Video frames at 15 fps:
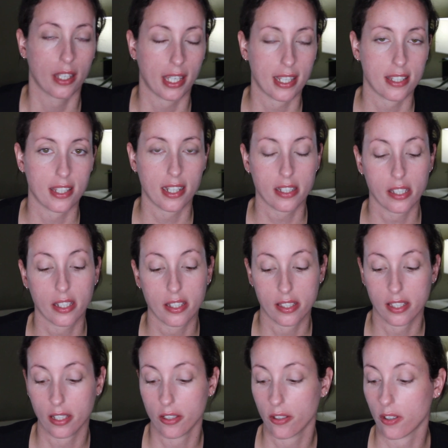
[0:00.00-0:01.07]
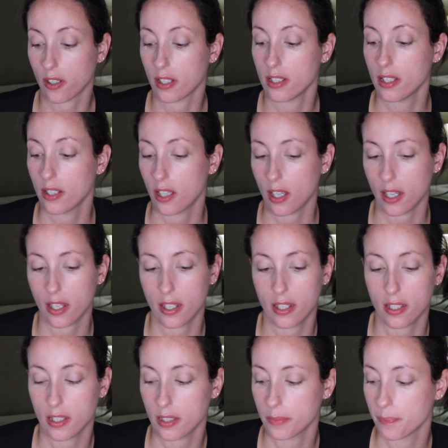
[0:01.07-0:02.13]
Okay, so that's a concealer on.
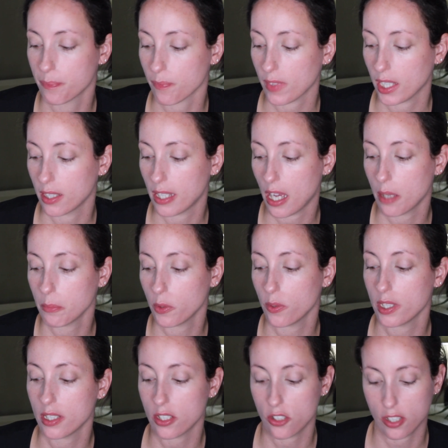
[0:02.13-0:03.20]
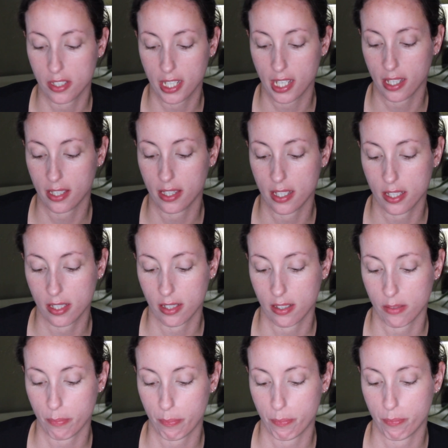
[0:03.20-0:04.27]
Now I'm going to just take
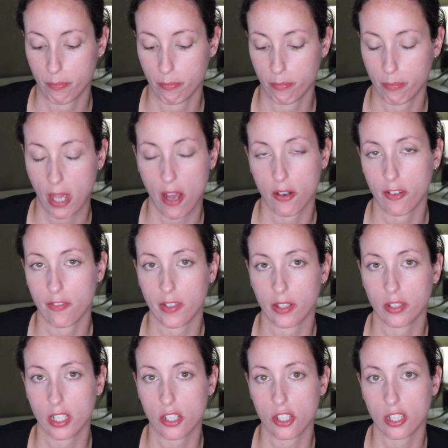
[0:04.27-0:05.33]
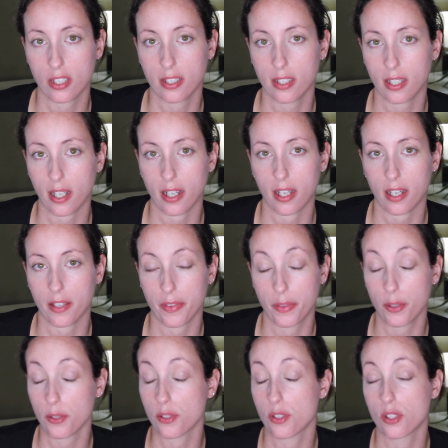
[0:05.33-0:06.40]
this powder foundation.
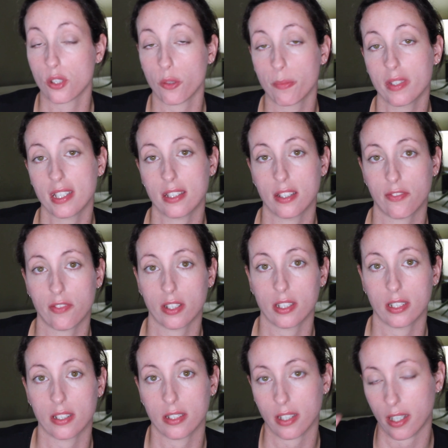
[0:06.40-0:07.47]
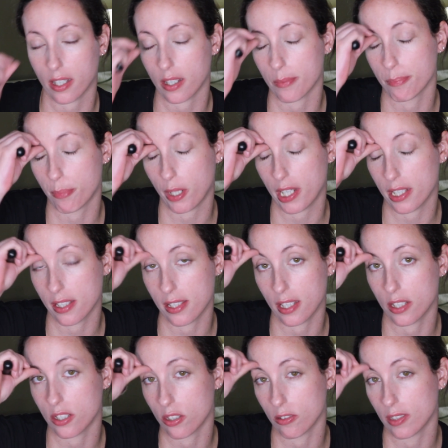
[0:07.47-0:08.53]
There's so many different brands
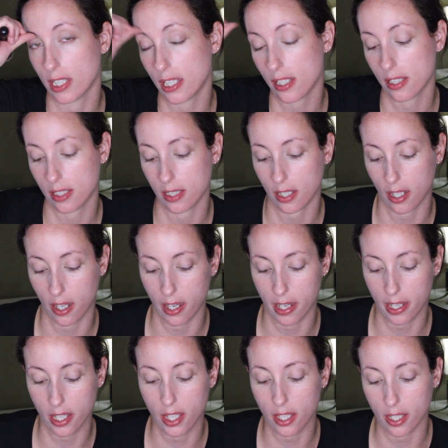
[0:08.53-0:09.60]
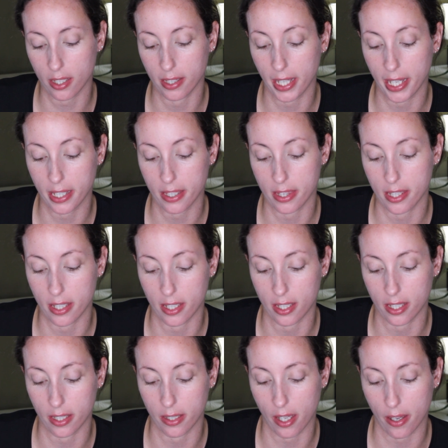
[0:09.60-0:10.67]
that do this. I like
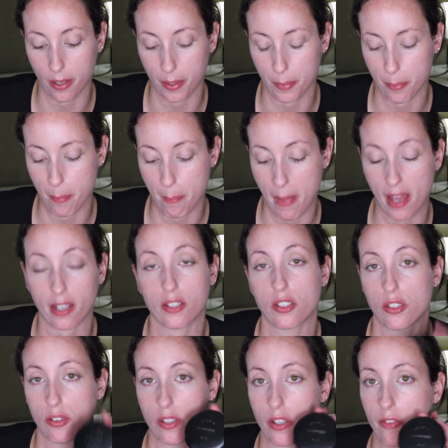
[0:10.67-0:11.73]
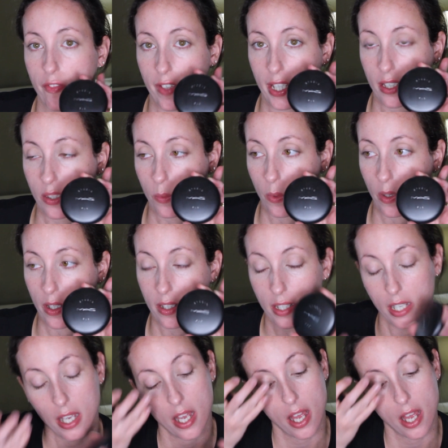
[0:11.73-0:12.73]
the MAC Studio Fix one.